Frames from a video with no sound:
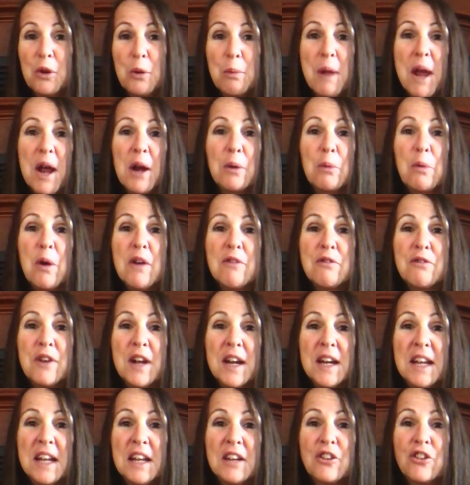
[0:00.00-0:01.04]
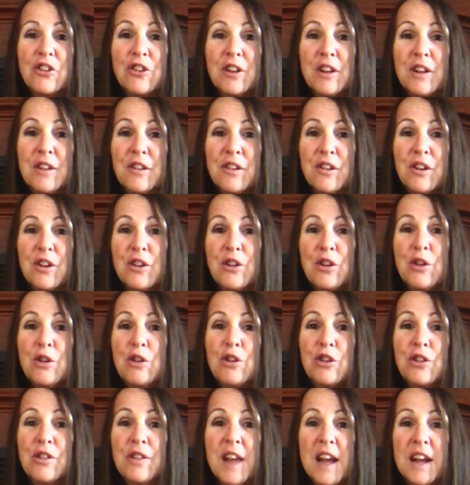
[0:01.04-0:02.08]
No matter what financial
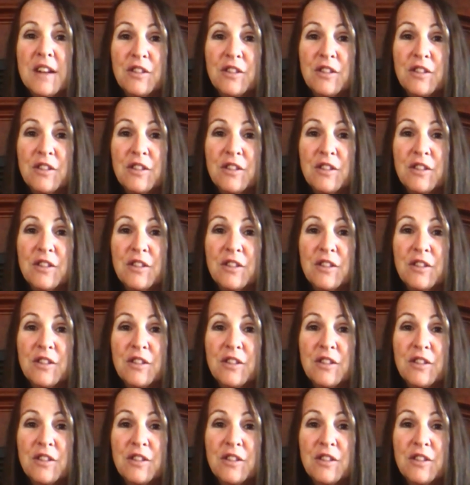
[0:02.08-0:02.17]
institution,